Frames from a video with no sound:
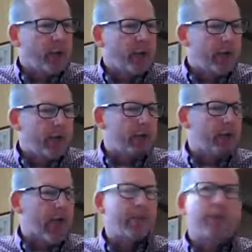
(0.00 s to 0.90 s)
Romans
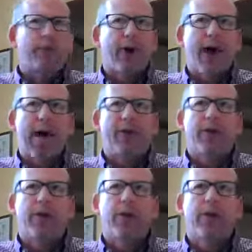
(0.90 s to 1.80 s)
chapter 5.
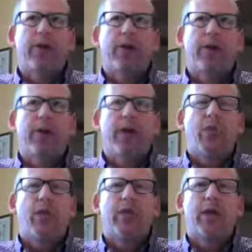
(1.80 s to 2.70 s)
We've been looking at
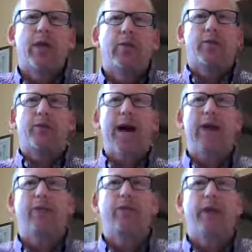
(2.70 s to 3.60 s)
Romans chapter
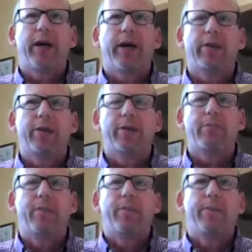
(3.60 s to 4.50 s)
5 uh, this,
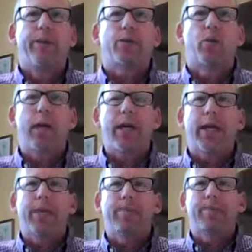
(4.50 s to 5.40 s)
this
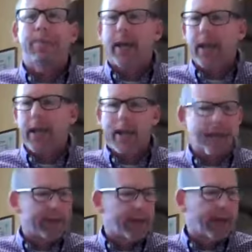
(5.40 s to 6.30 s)
week,
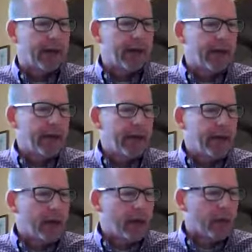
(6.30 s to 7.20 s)
and uh,
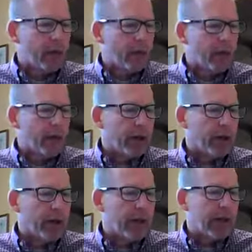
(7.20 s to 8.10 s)
we're going
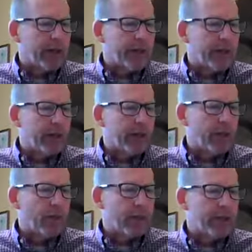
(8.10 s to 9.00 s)
to look at
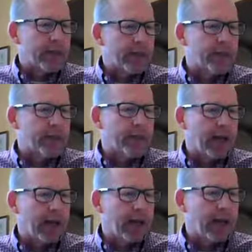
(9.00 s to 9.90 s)
uh, one section
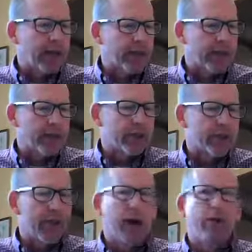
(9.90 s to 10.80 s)
today and another section
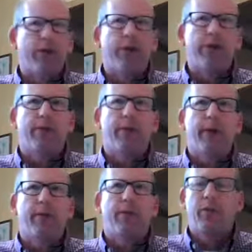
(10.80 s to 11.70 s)
tomorrow to finish it
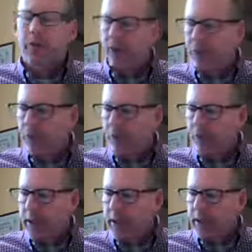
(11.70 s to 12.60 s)
up for the, for the
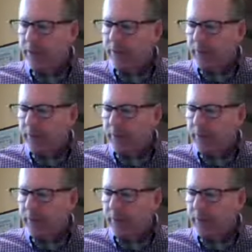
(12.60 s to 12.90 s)
week.